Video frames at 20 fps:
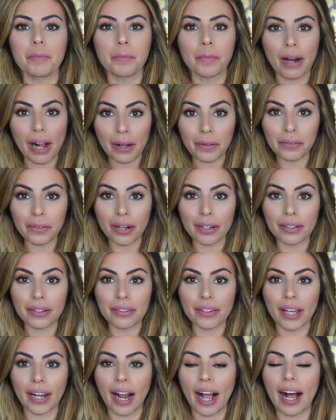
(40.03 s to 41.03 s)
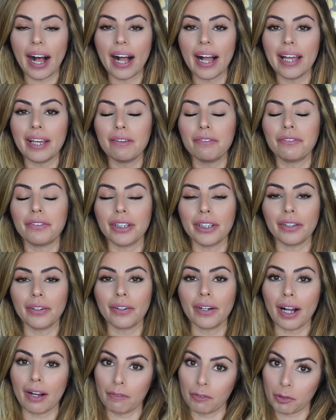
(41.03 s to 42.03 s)
brow threader that I
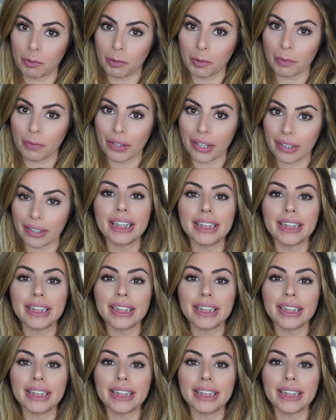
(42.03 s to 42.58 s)
feel comfortable with.